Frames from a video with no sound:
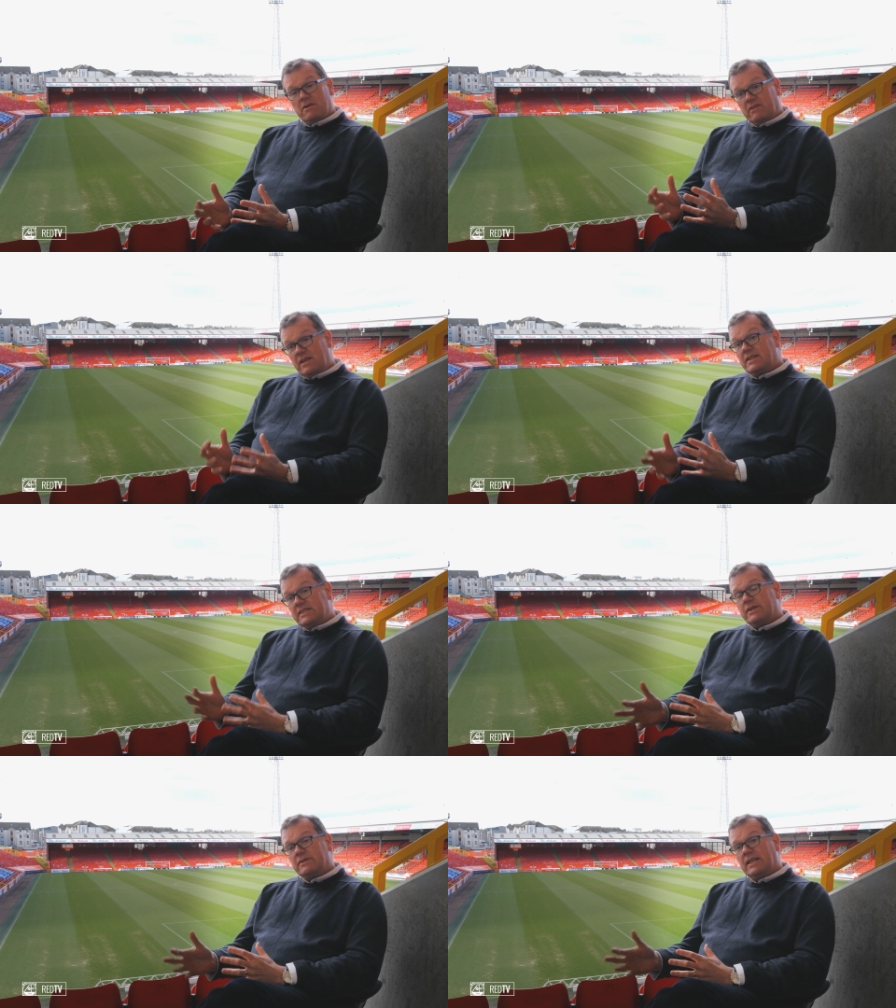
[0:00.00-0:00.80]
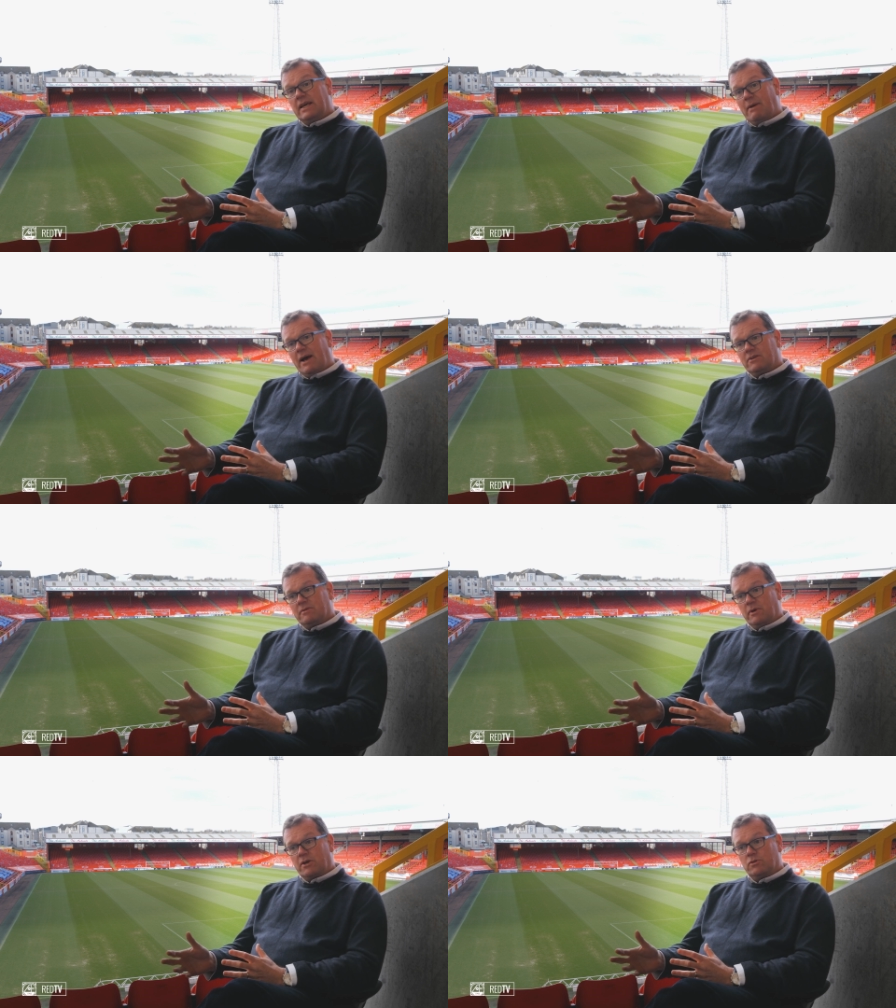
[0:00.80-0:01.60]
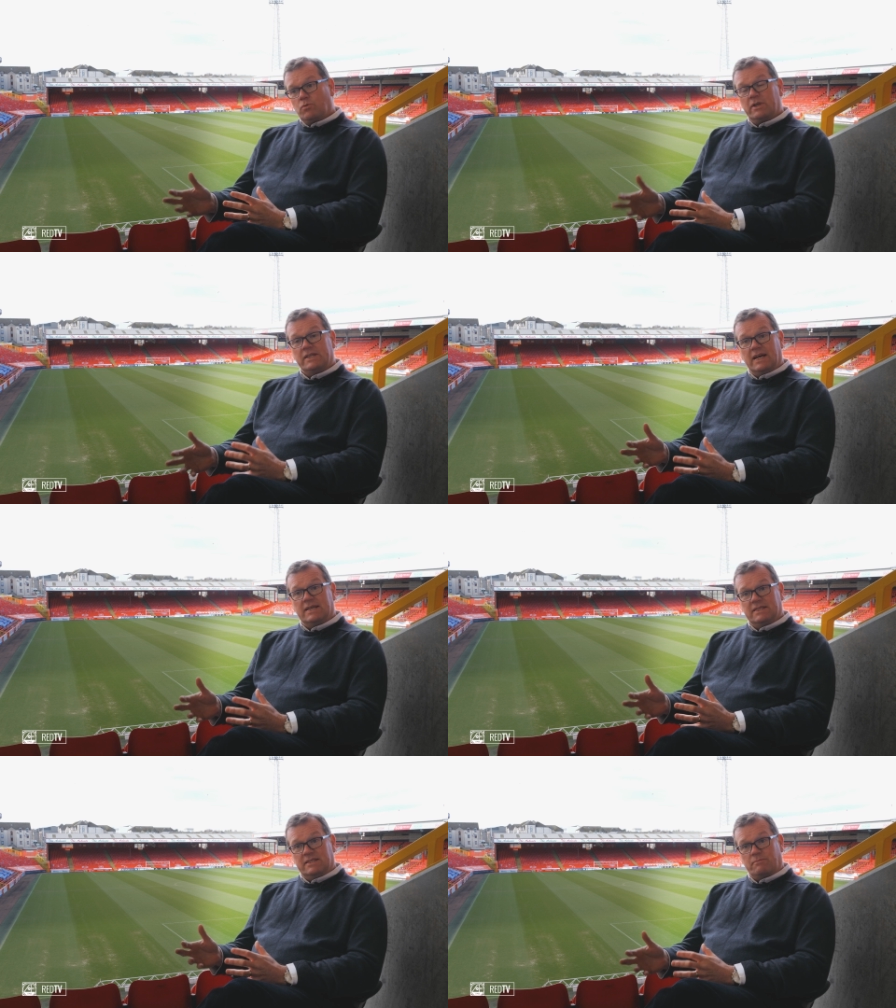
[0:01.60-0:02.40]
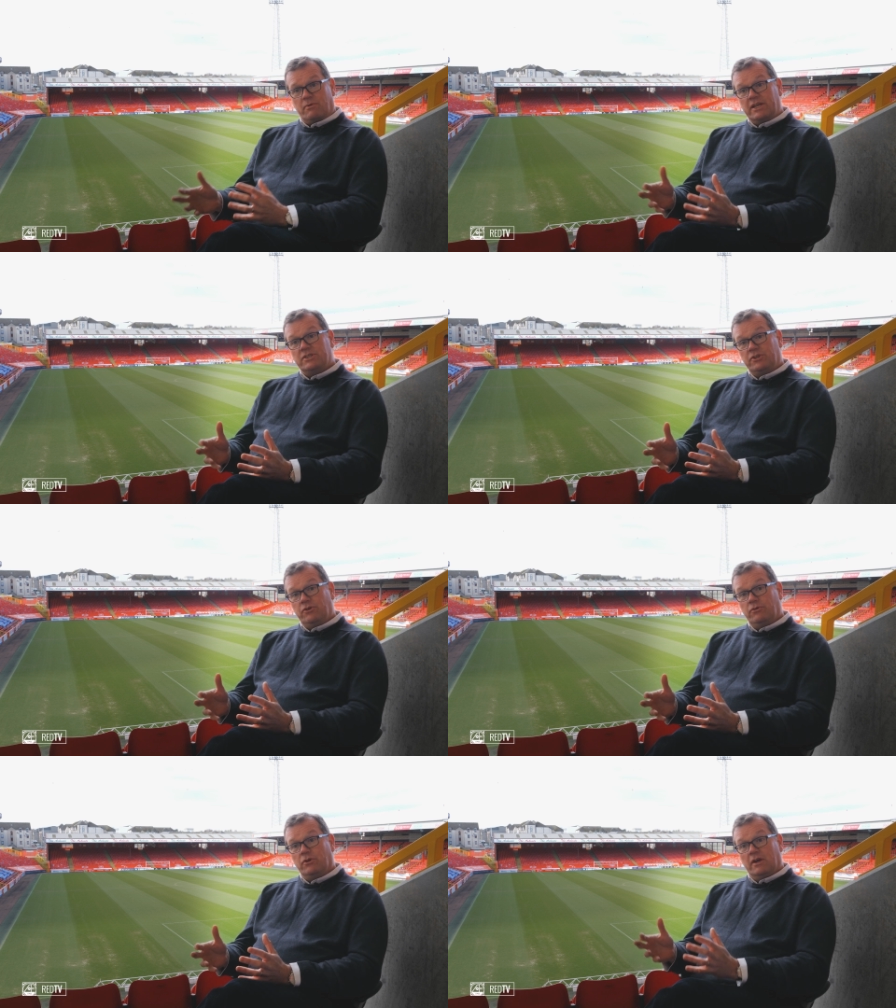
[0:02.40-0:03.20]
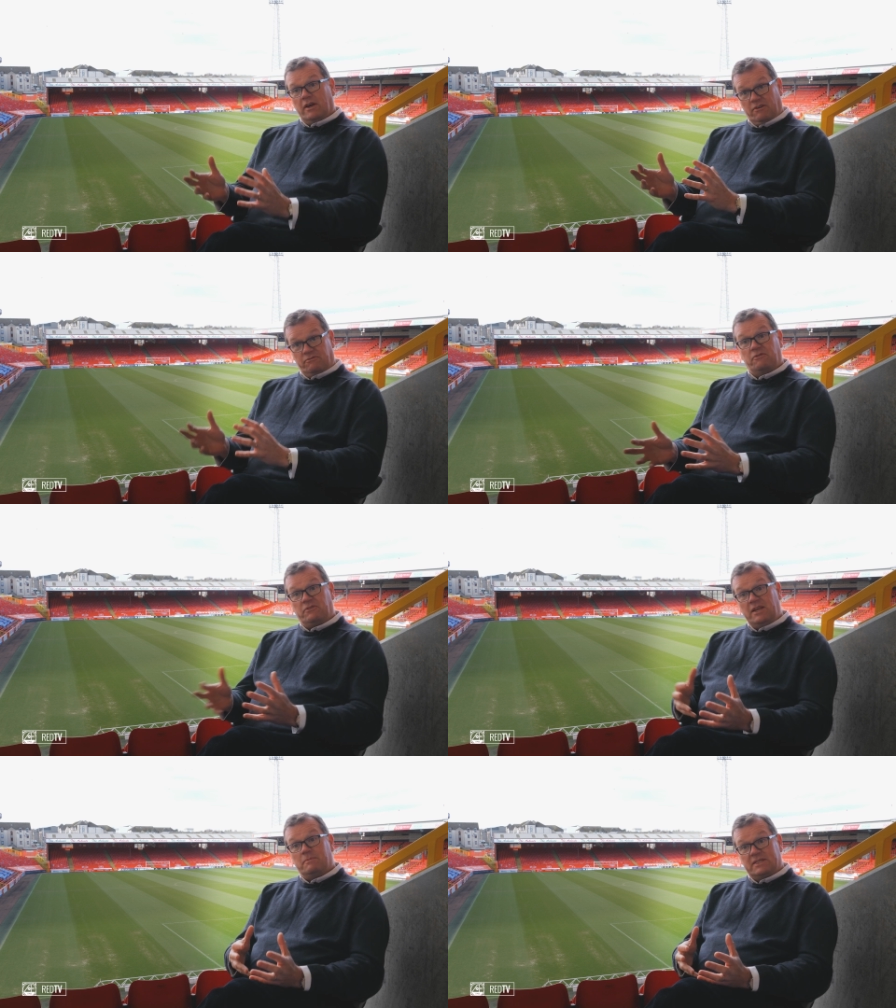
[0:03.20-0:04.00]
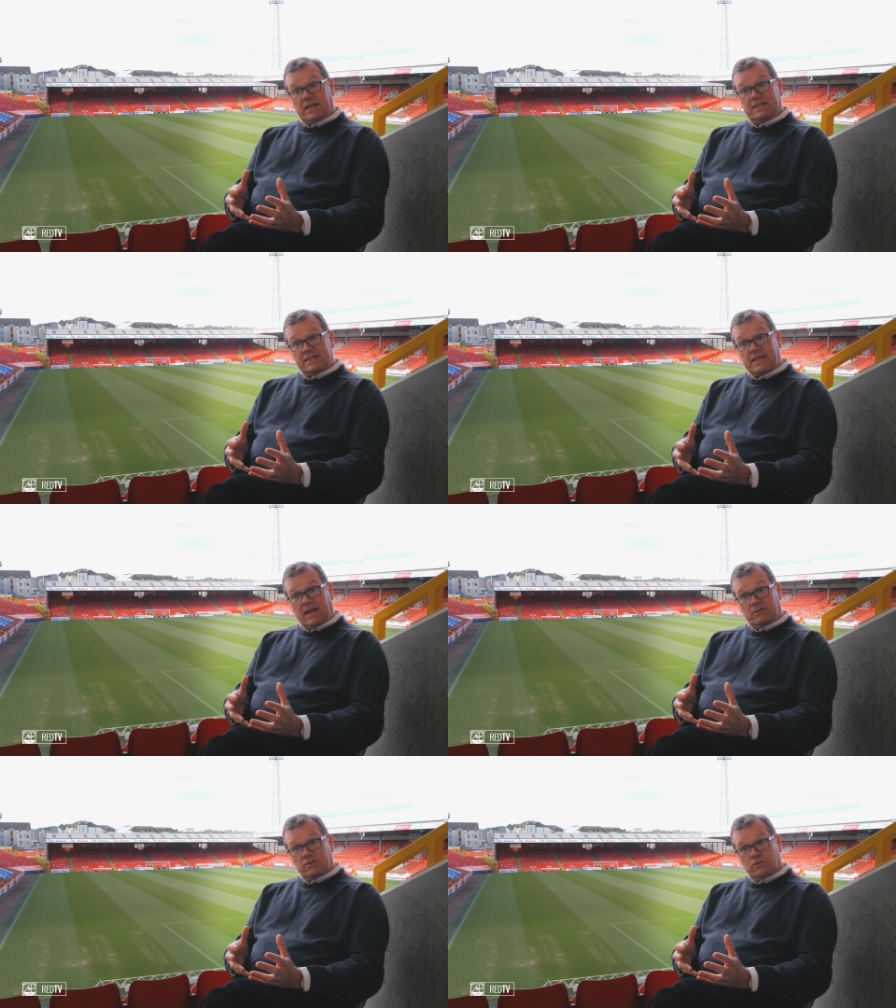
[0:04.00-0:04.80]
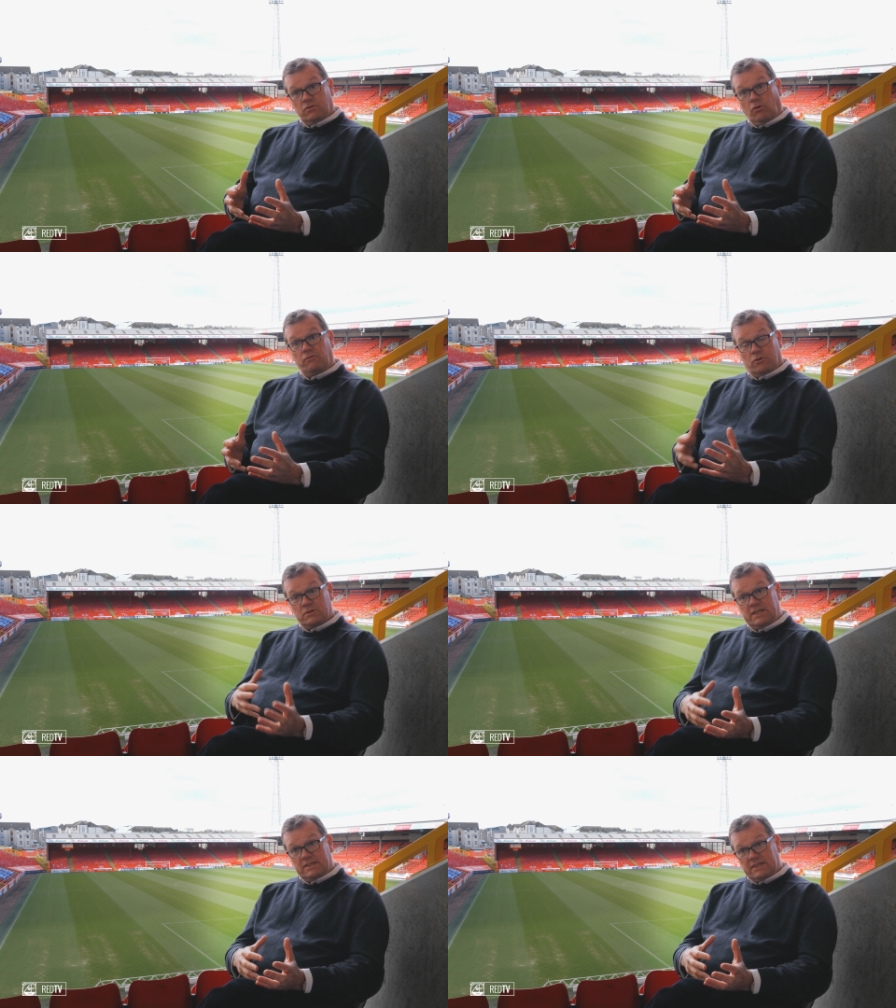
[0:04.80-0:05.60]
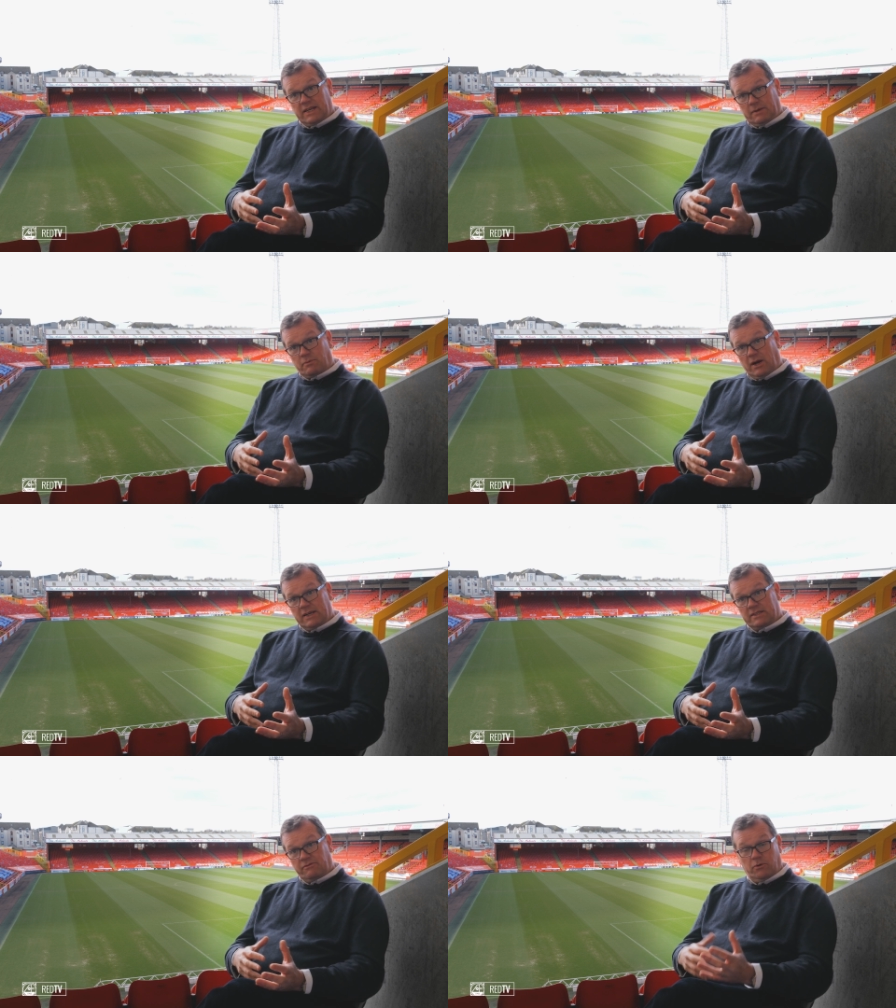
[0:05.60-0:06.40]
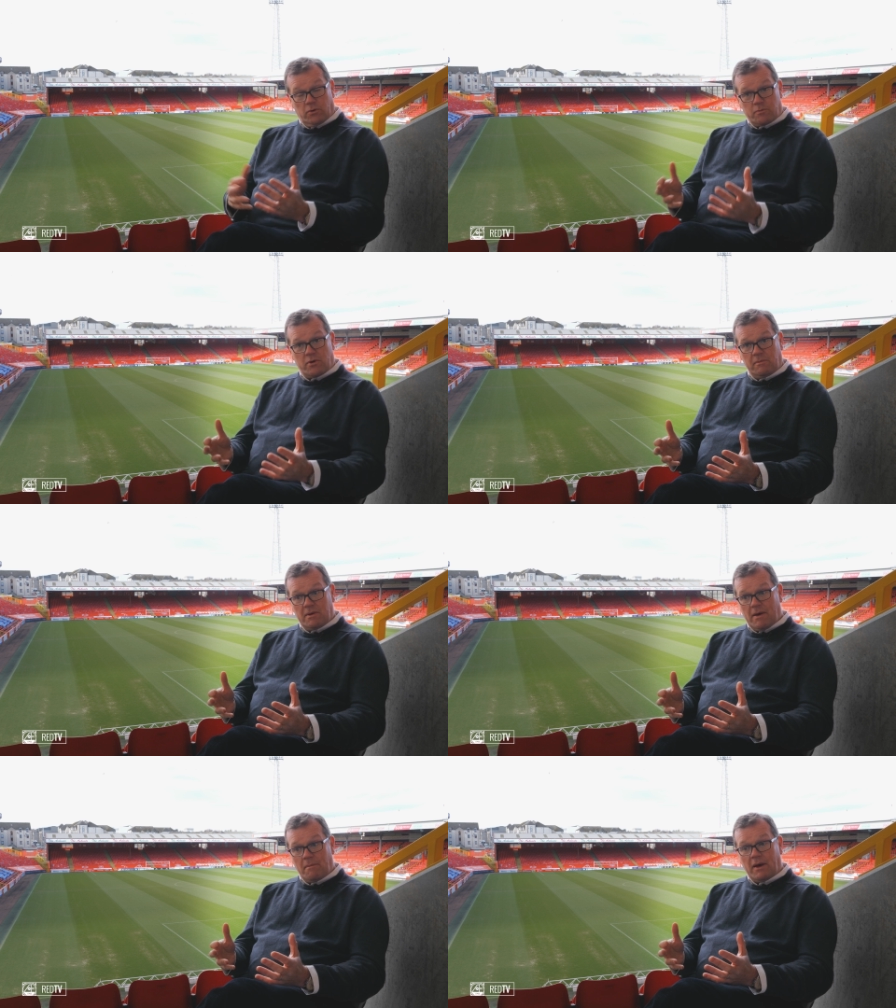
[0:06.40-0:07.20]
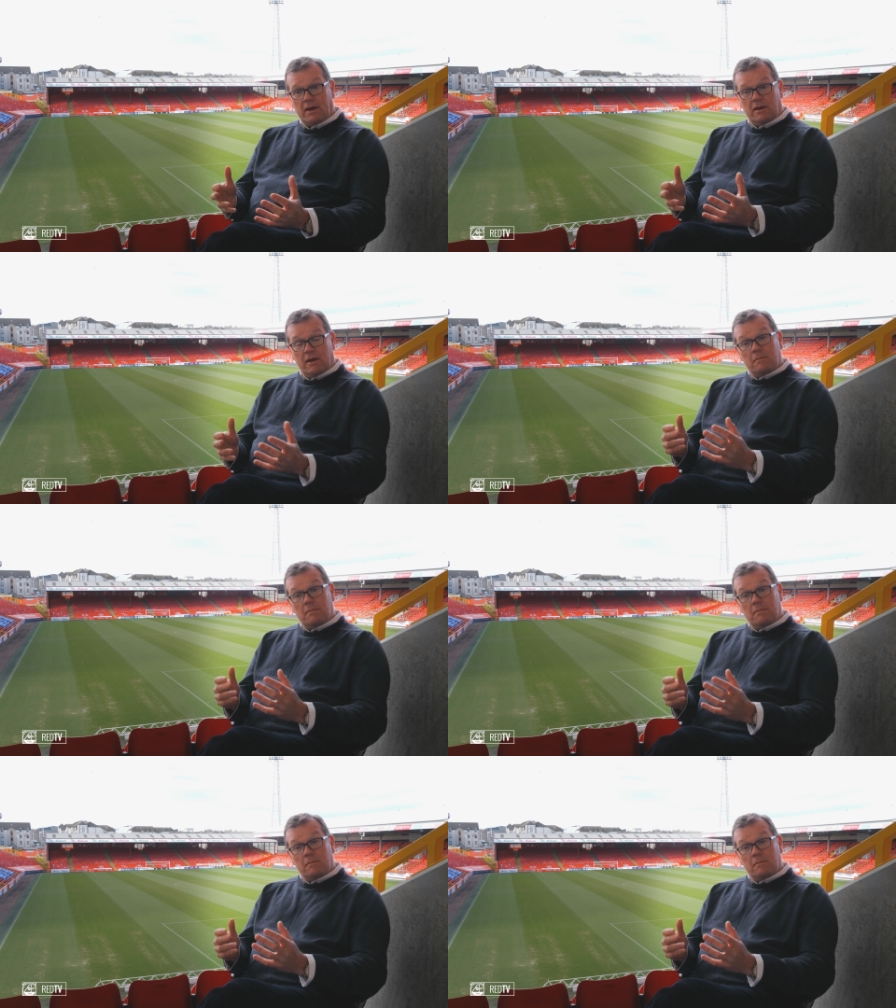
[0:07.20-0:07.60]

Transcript: think seriously about it because what it does is it brings you a 15% discount off your season ticket price if you are a premium member.